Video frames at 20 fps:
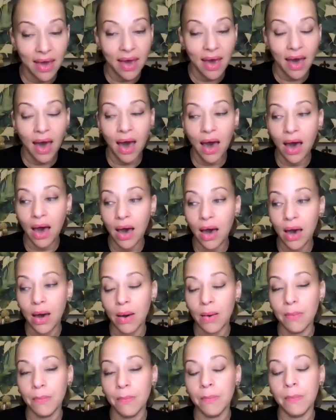
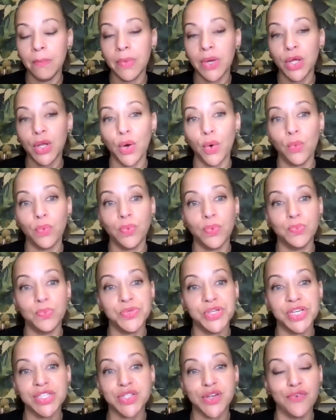
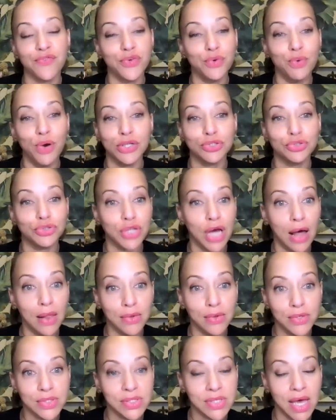Just a few
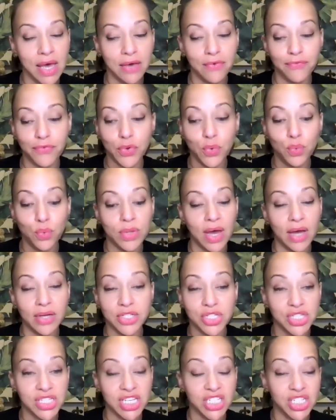$100s, I
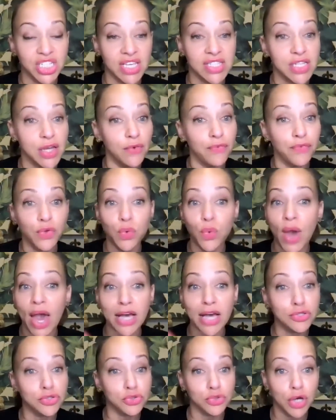shouldn't say just a few
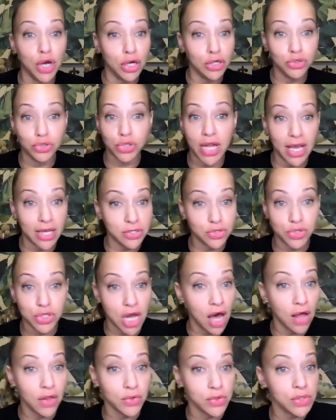extra
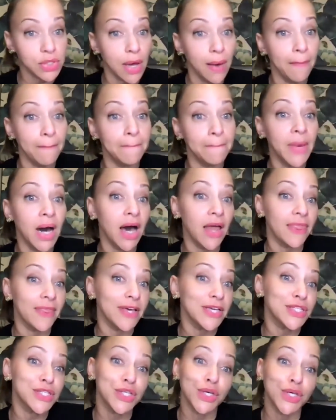dollars a month
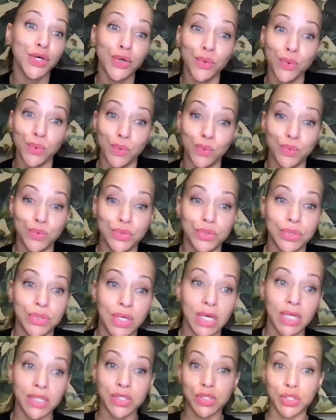is huge.
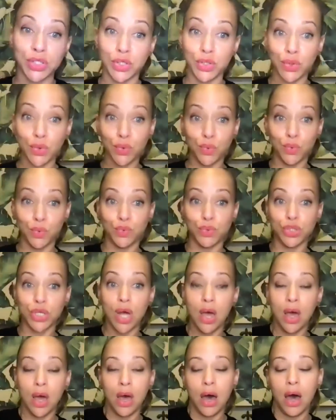It's huge,
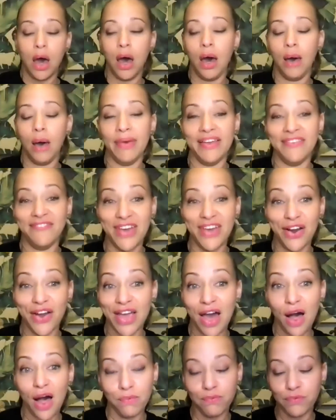and very
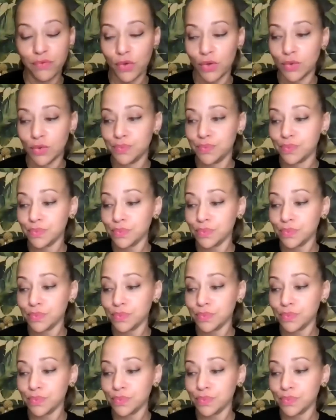helpful.